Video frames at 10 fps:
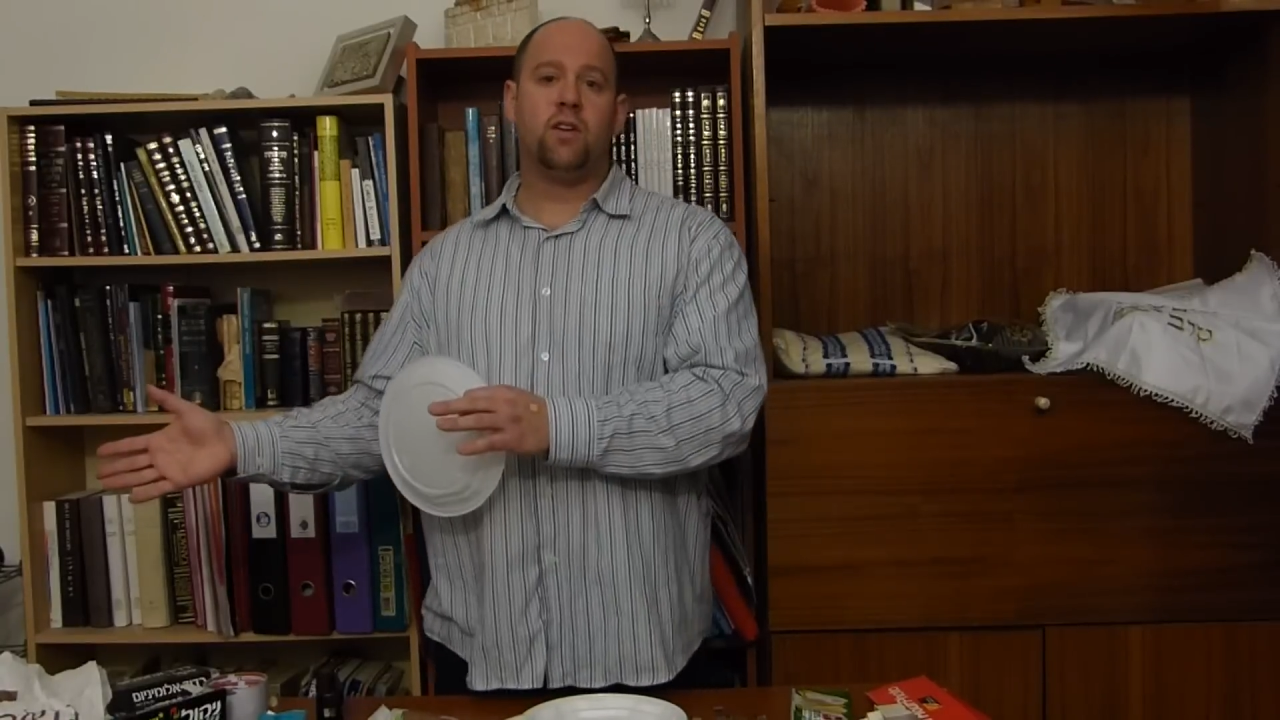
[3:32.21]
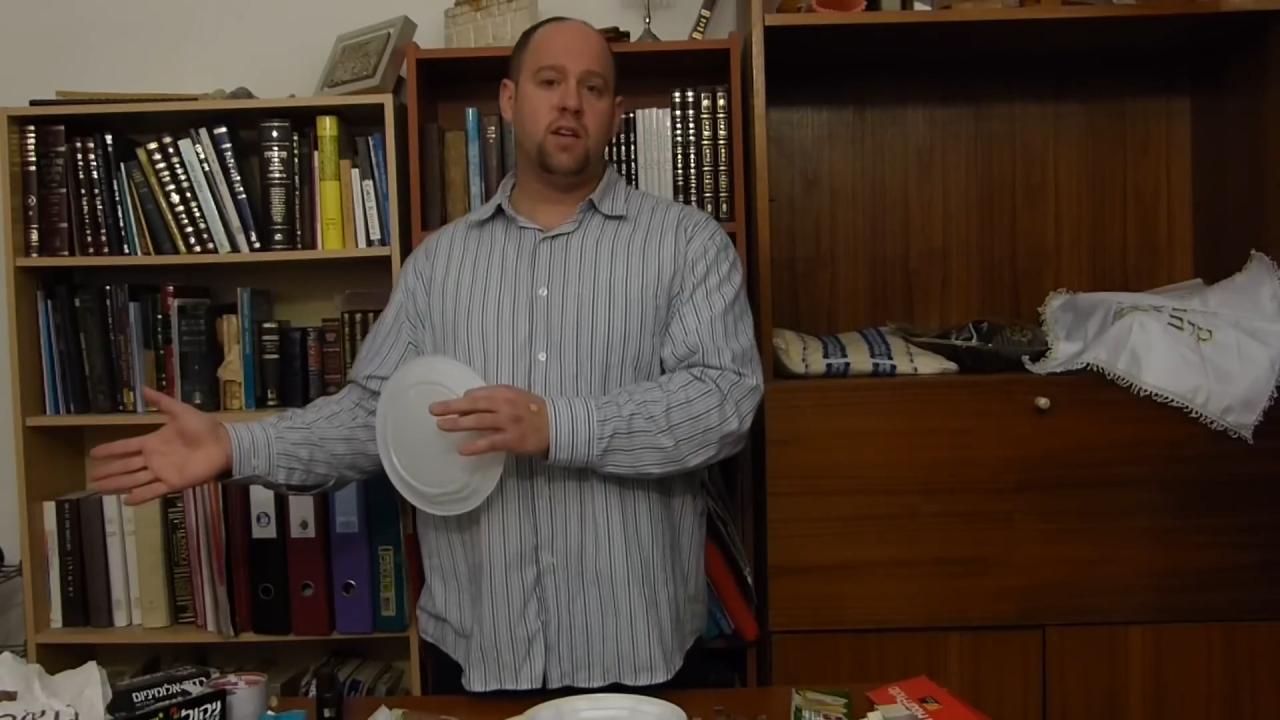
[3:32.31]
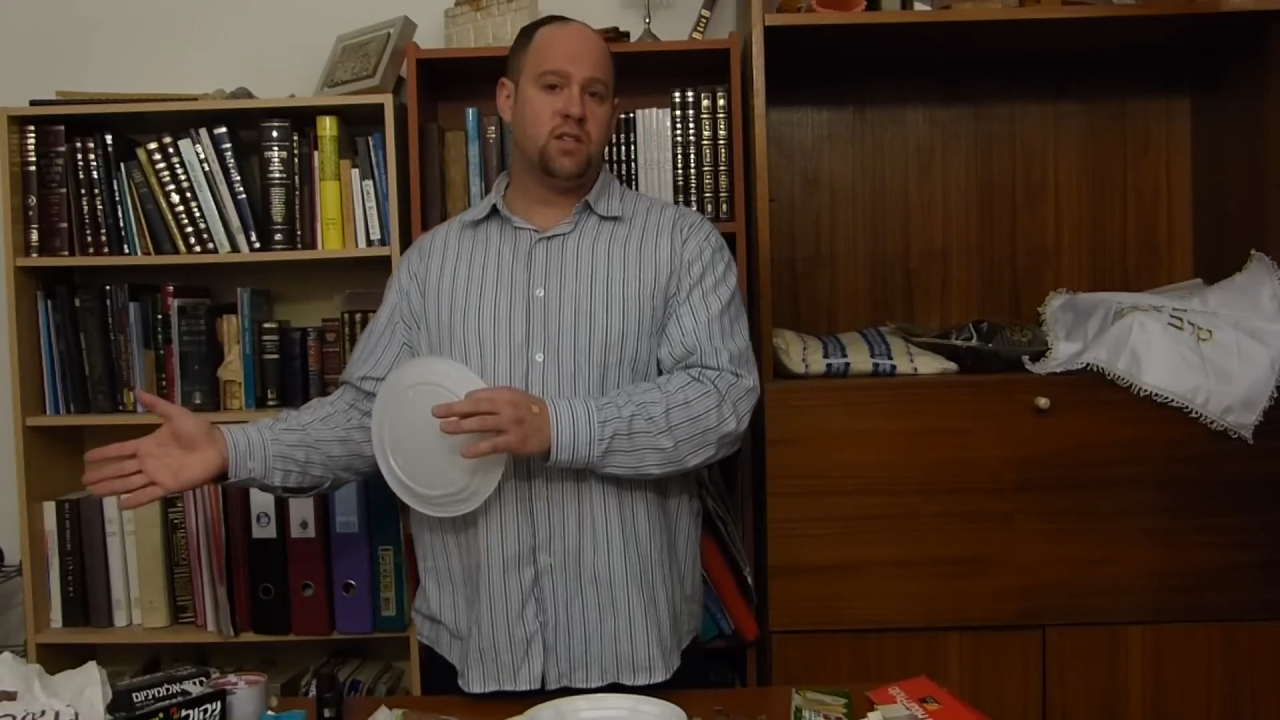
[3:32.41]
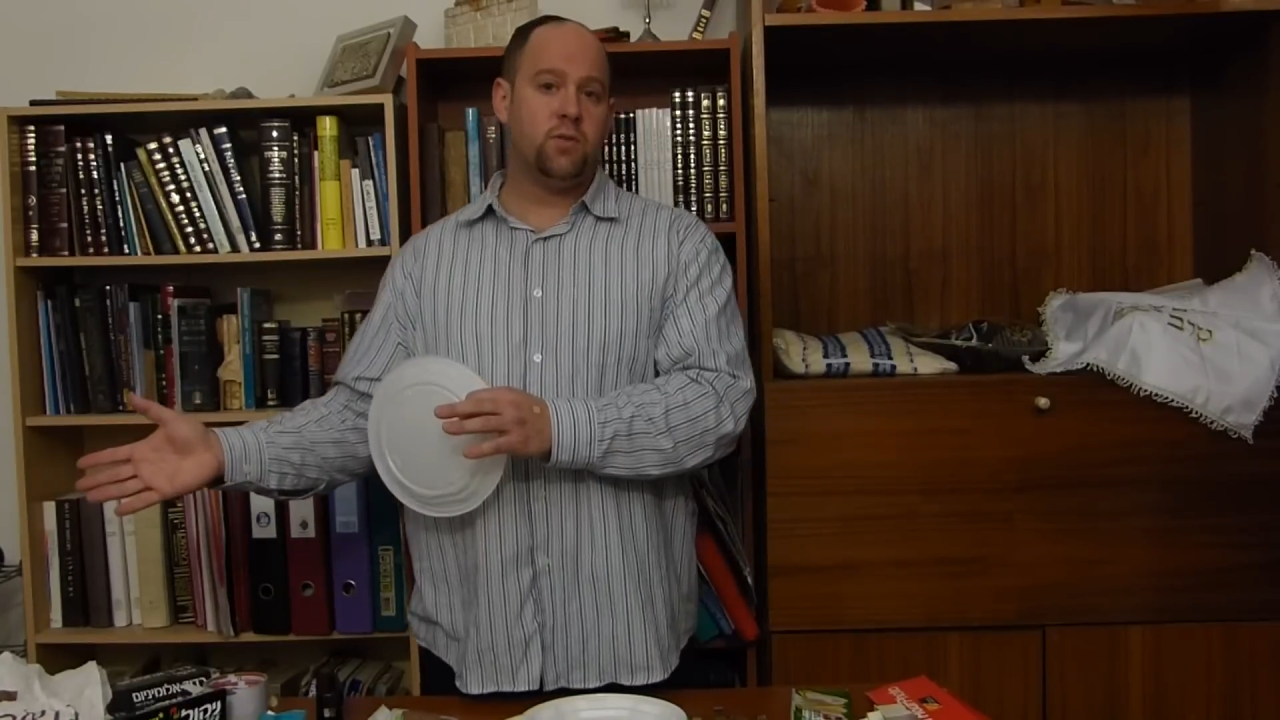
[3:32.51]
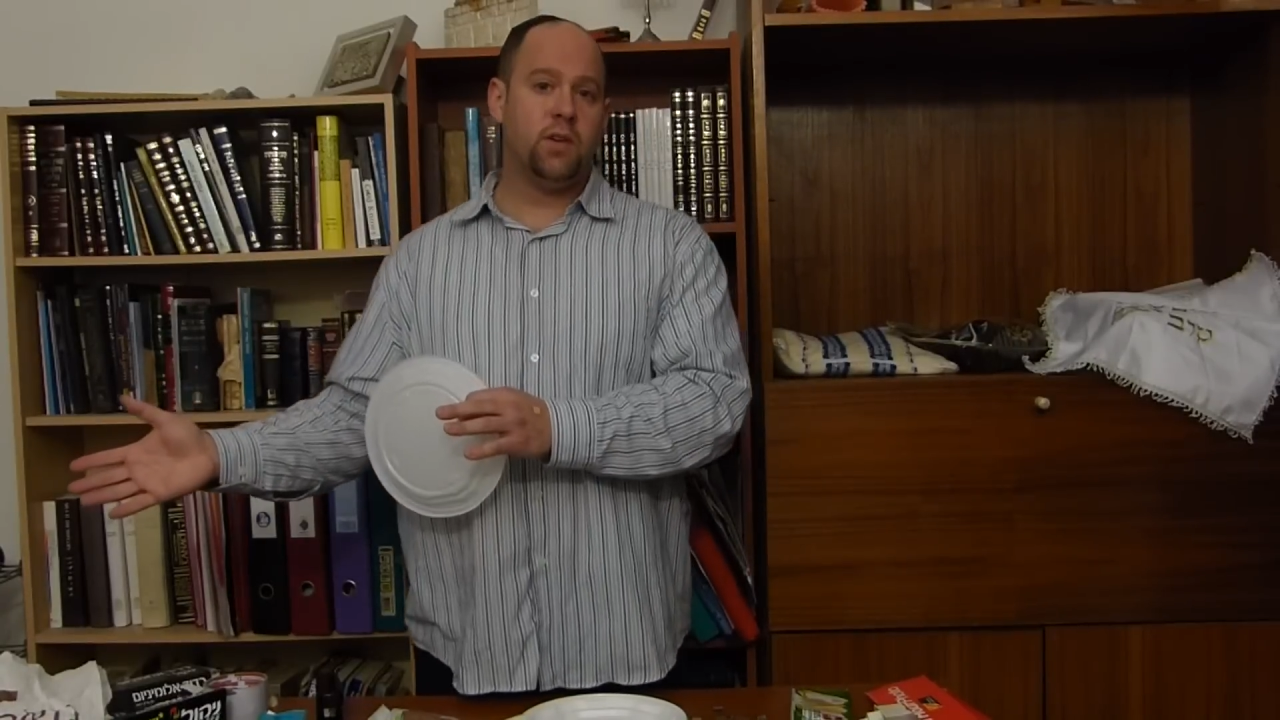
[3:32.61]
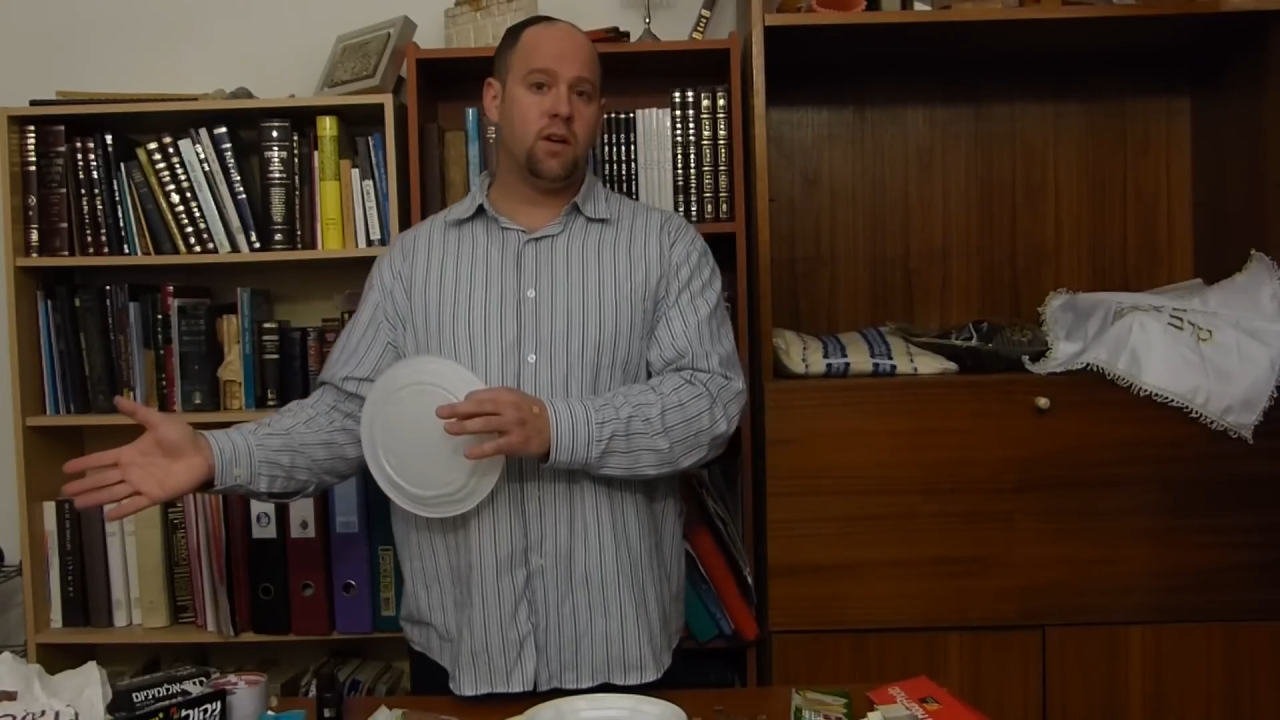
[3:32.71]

your kid's doing